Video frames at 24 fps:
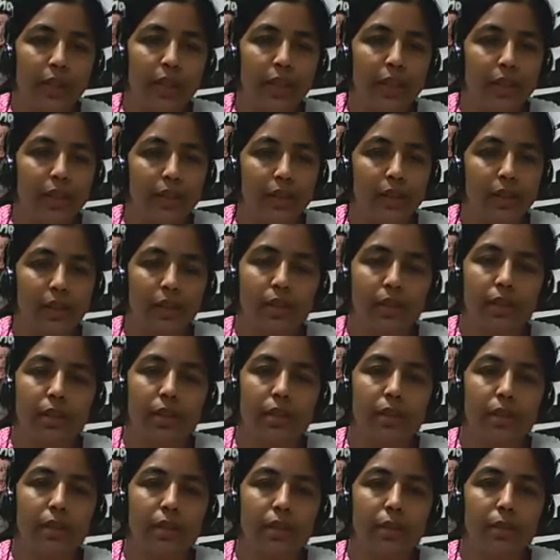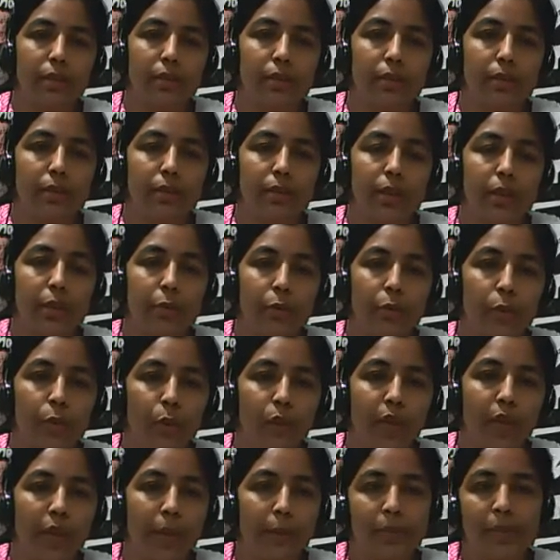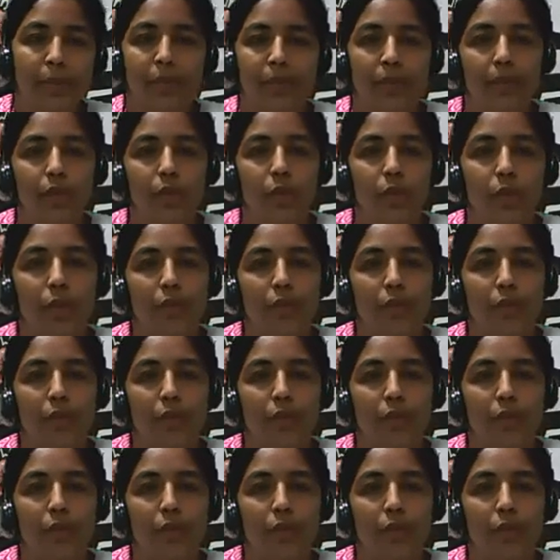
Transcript: thus the fruit absence,